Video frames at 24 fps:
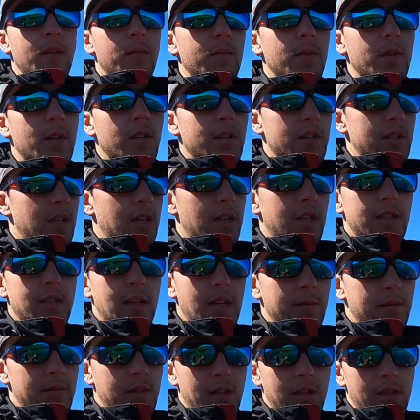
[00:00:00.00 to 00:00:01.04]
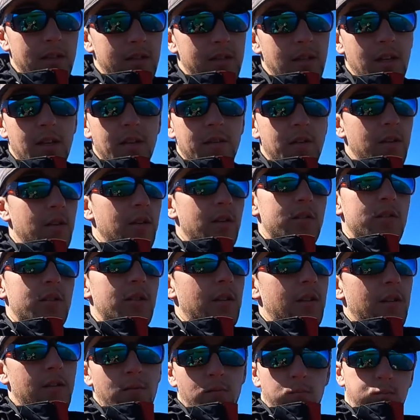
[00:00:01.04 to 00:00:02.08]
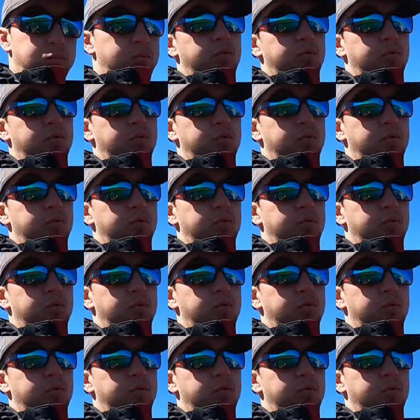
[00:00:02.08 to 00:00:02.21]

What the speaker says: Because a lot of times, like I said, they're just gonna